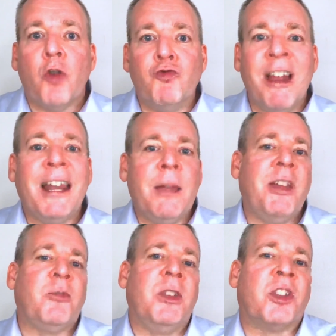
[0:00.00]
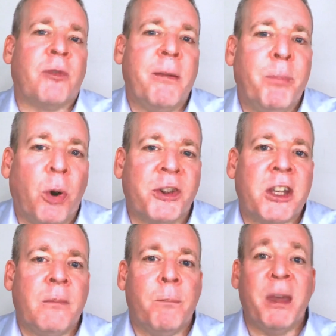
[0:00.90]
Real ear measurements are
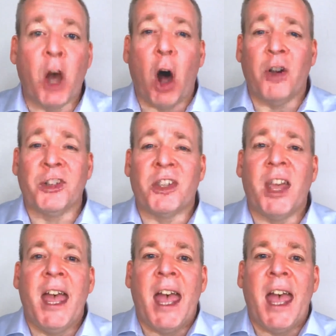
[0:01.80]
important because